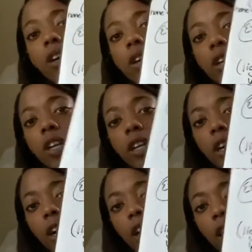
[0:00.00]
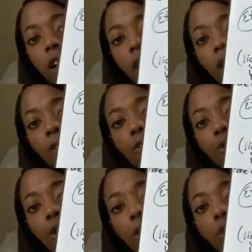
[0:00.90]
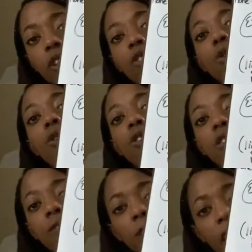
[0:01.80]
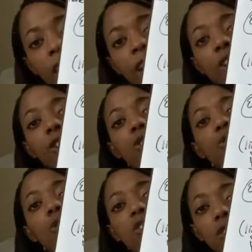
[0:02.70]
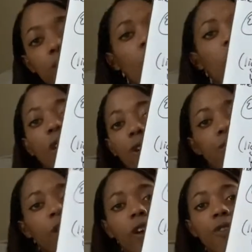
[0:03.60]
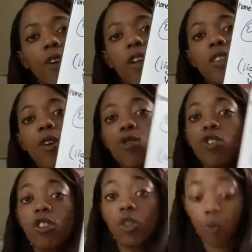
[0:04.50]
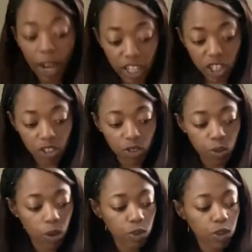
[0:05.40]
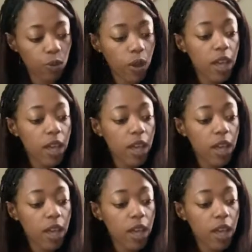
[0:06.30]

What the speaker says: here, if you were going towards the fire or towards the water or whatever, those are the directions you go to.